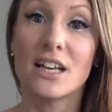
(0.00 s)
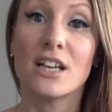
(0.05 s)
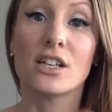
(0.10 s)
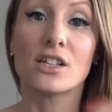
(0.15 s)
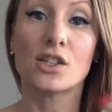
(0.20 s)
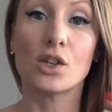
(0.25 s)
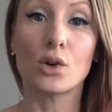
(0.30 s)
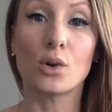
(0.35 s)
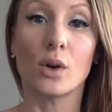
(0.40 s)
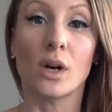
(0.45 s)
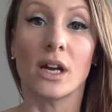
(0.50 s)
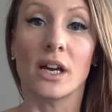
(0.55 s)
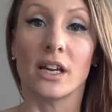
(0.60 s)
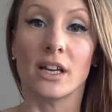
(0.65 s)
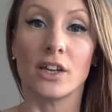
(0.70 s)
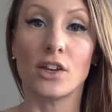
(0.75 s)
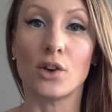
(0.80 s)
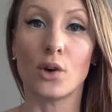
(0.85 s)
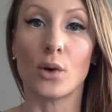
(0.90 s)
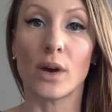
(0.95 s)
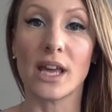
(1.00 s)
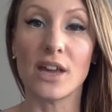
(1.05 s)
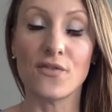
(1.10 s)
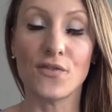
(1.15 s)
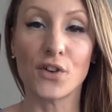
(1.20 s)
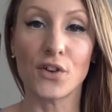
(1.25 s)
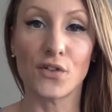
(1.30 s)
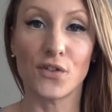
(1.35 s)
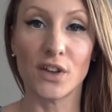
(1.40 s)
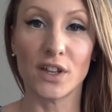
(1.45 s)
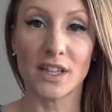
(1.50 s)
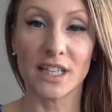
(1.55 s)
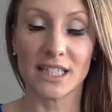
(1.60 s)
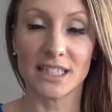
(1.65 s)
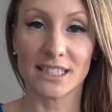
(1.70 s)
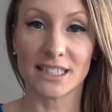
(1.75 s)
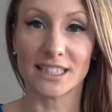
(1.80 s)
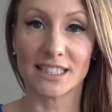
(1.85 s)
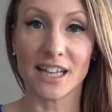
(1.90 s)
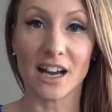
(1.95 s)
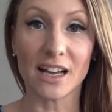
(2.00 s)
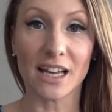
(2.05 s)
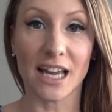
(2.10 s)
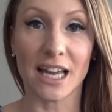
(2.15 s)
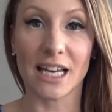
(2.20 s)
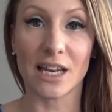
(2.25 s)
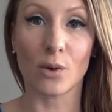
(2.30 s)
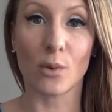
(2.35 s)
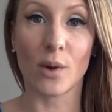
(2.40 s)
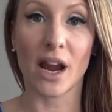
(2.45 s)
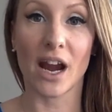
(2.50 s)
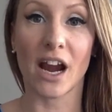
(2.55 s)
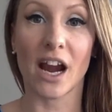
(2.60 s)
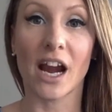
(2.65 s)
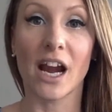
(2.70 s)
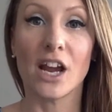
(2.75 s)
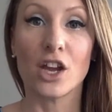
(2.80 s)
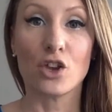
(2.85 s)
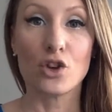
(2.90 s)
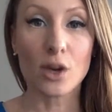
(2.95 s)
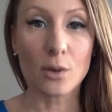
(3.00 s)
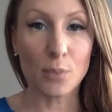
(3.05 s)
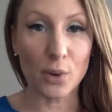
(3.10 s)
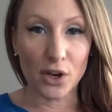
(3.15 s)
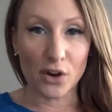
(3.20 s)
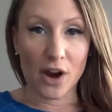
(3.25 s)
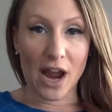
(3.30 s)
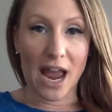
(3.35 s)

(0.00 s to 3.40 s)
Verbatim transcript: So, you know, if you're feeling stuck anywhere, you can put your